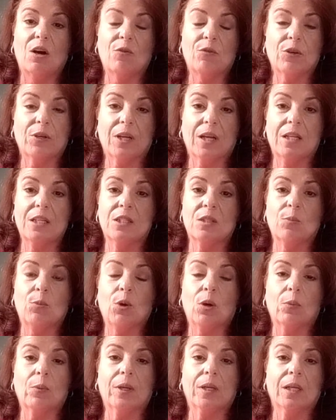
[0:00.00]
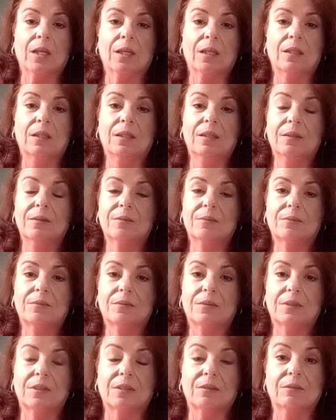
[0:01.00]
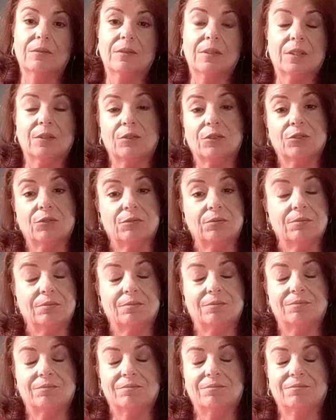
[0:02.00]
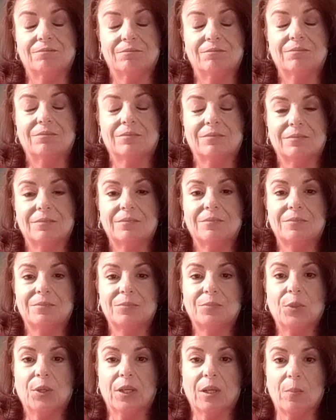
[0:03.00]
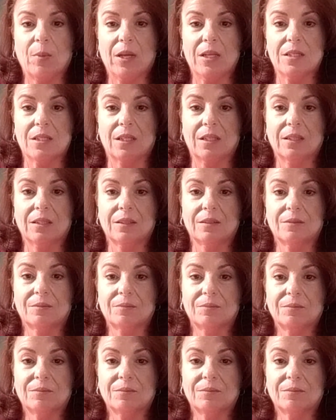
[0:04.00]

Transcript: offered any support we needed. It was pretty amazing.